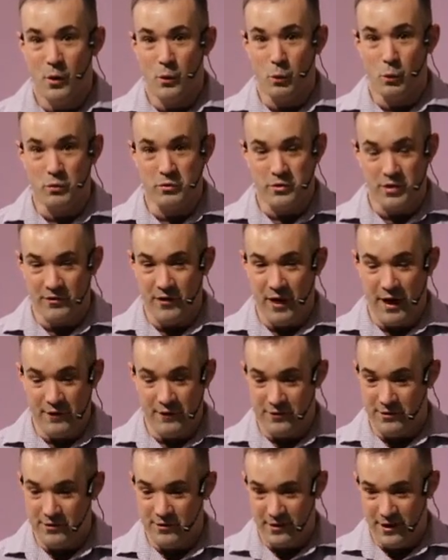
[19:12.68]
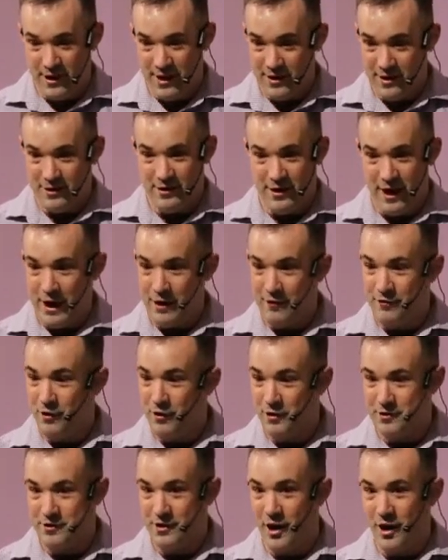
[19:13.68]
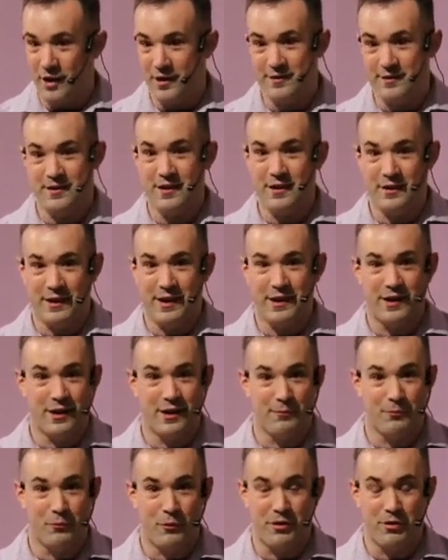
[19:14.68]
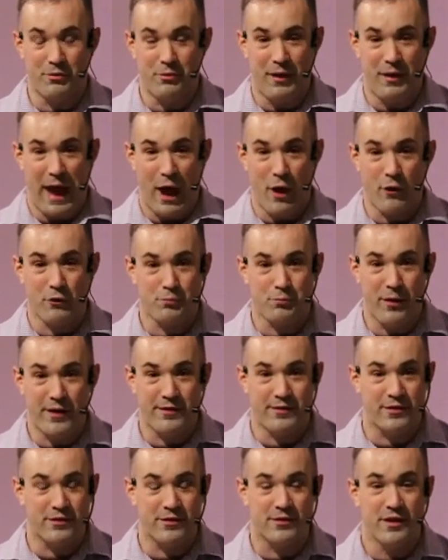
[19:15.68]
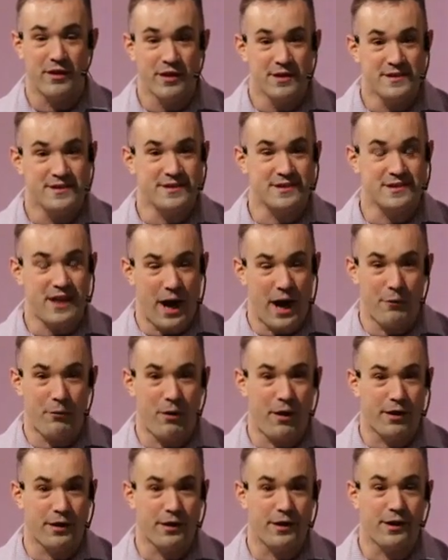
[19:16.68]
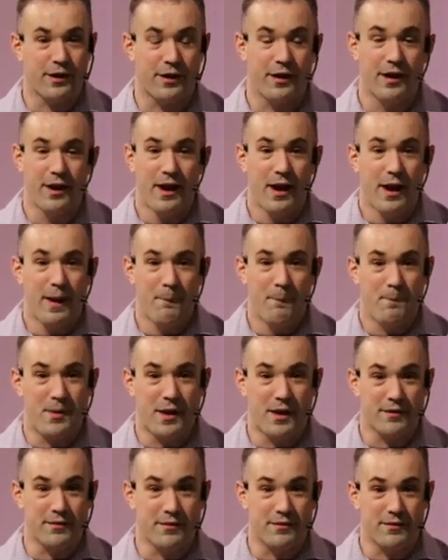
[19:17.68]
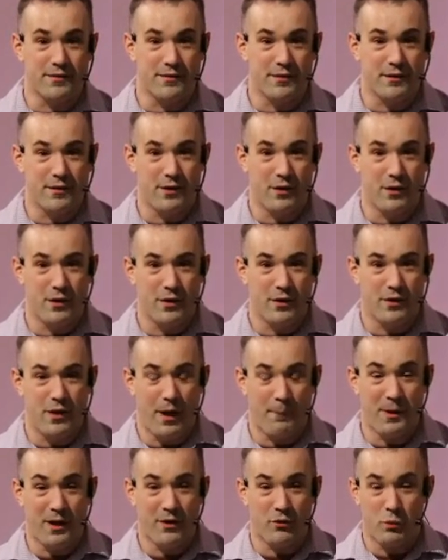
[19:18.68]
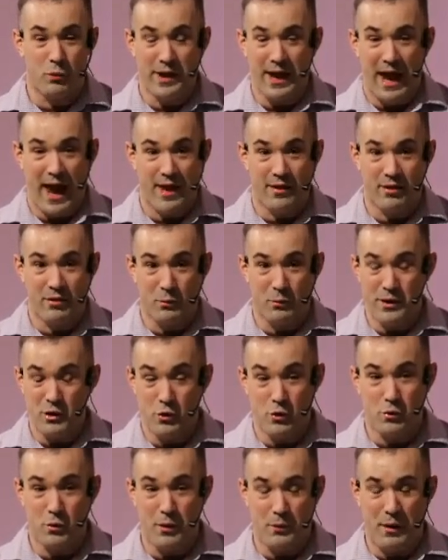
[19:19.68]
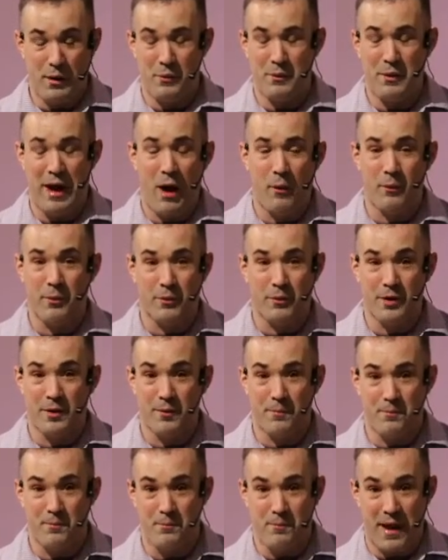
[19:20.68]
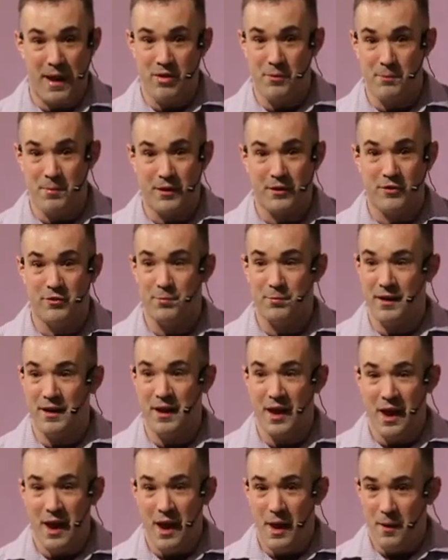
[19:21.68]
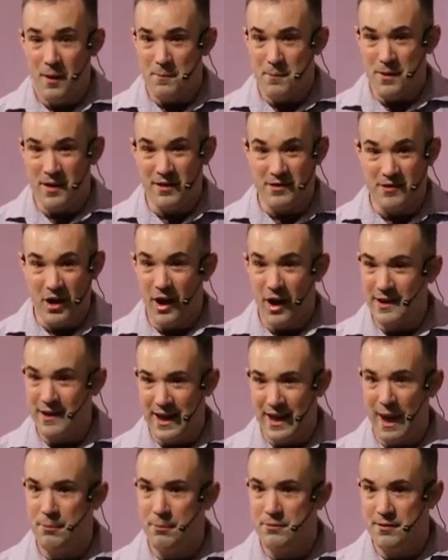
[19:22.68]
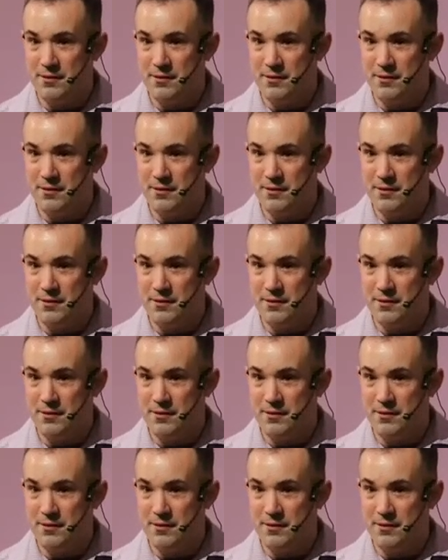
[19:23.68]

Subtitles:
survived in Niagara Falls on a single income with house prices skyrocketing because we knew how we were going to pay the bills, but because God kept